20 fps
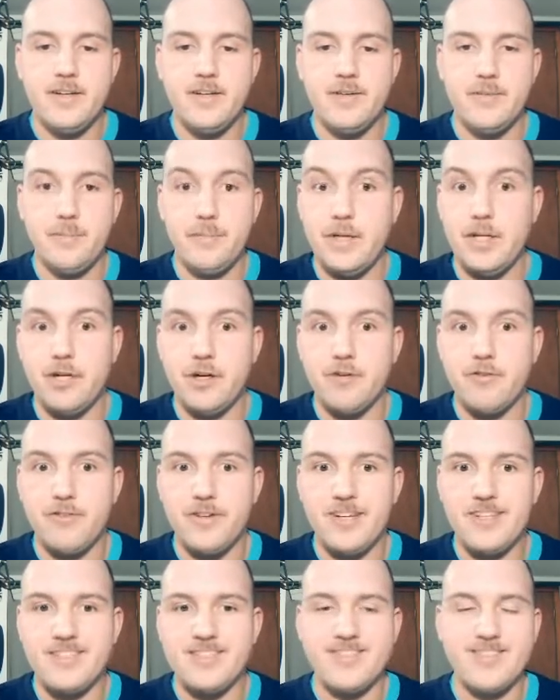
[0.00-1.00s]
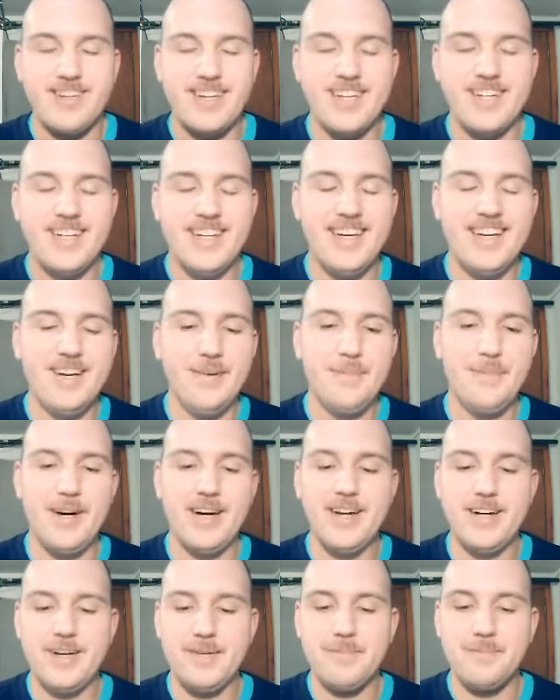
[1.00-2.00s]
Migo Face, right?
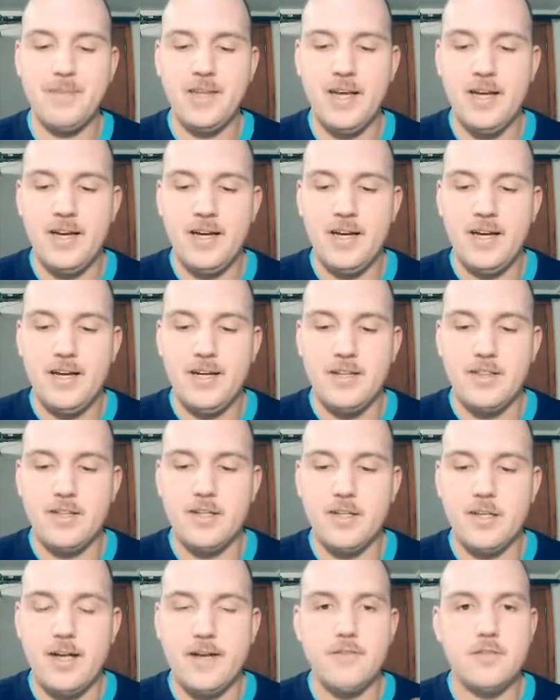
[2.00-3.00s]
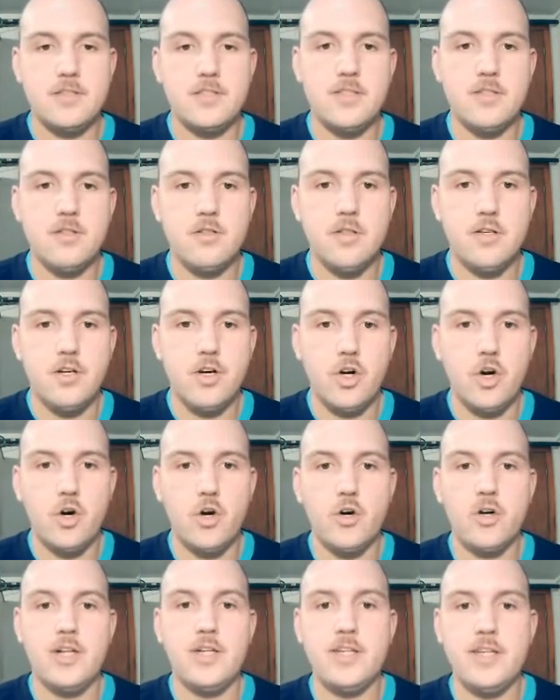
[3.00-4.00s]
But the lifesteal
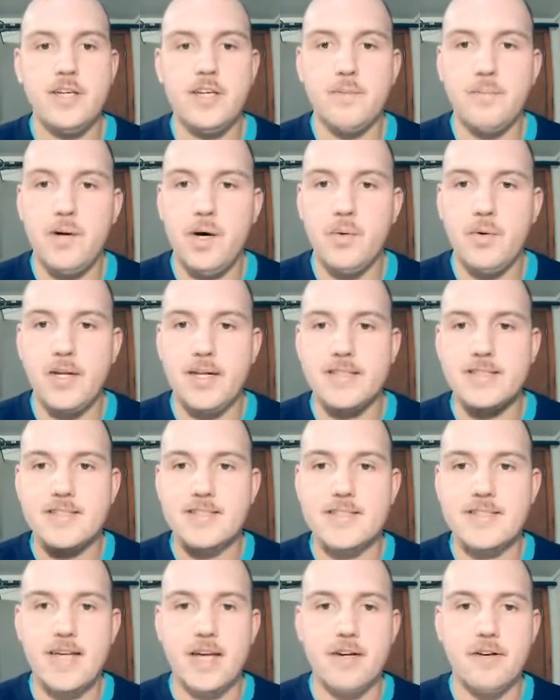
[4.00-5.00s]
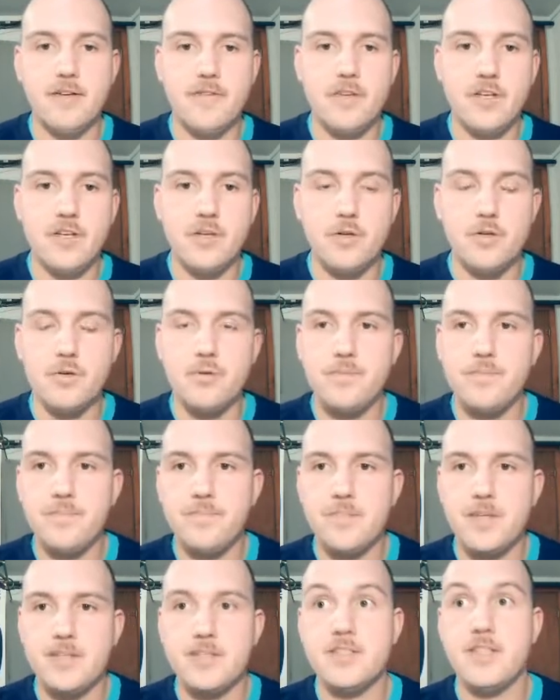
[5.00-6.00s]
hurting the opponent instead of
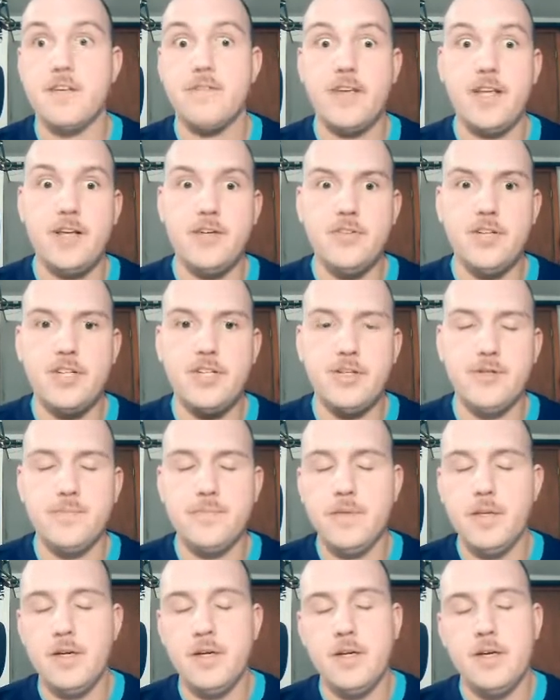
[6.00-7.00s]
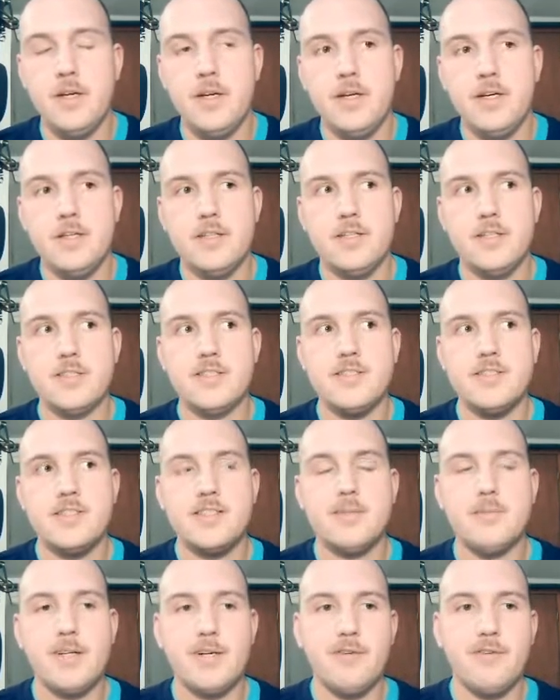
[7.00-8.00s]
healing you, doesn't
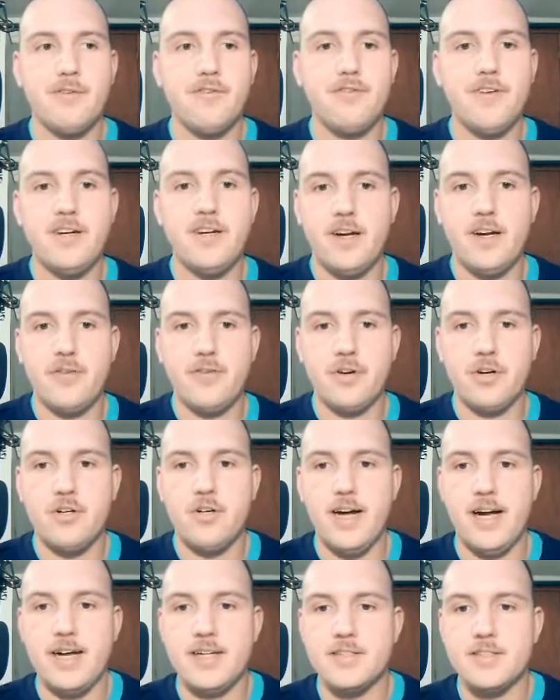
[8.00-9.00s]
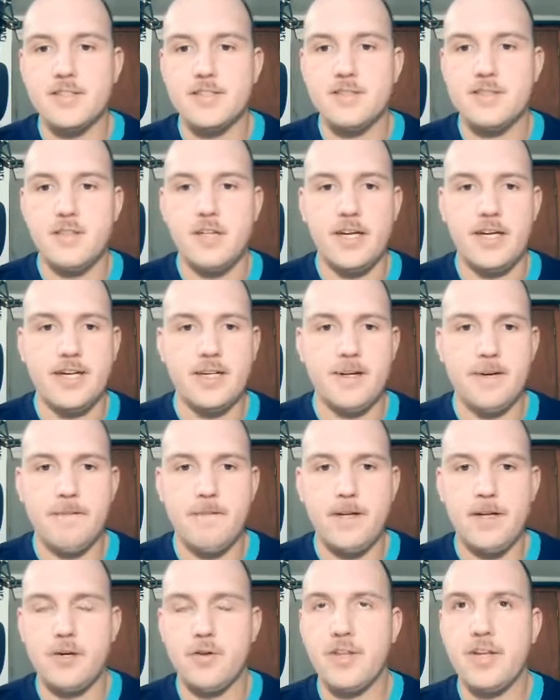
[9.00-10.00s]
seem like it would fit in either class. Like,
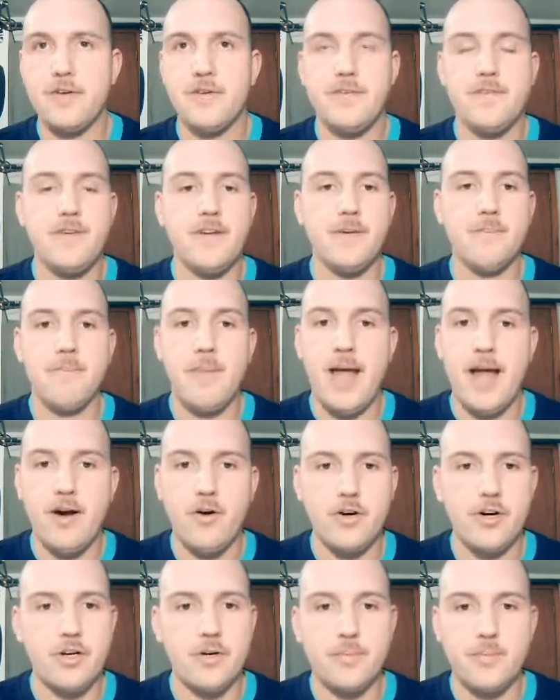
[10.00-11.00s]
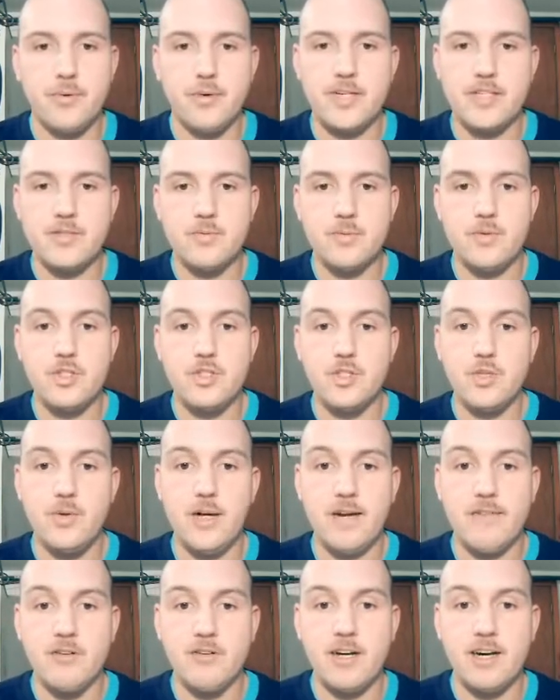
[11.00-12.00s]
I don't think it would fit in Paladin or Priest, which do
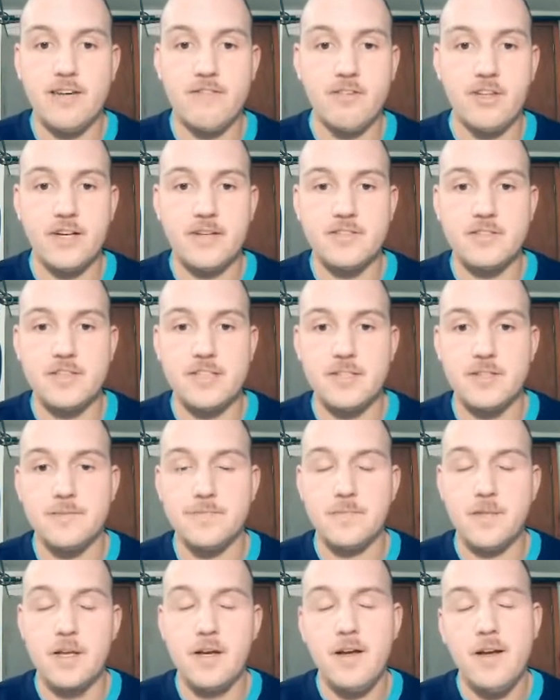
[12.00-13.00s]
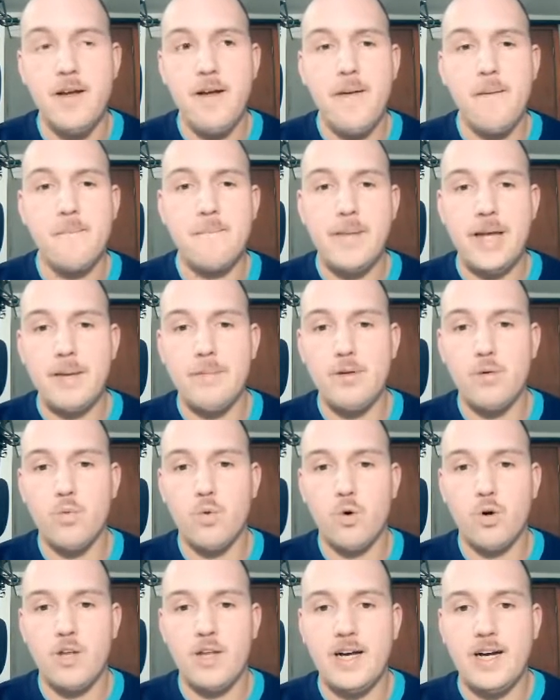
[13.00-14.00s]
have a lot of lifesteal. Maybe
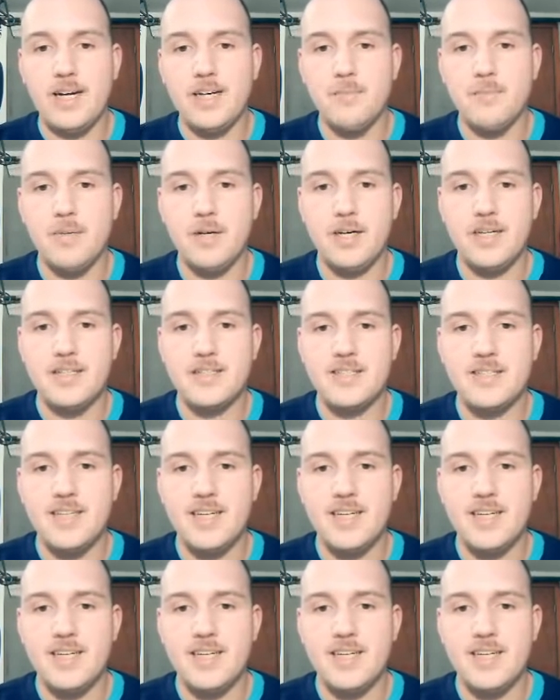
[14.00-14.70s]
Warlock, but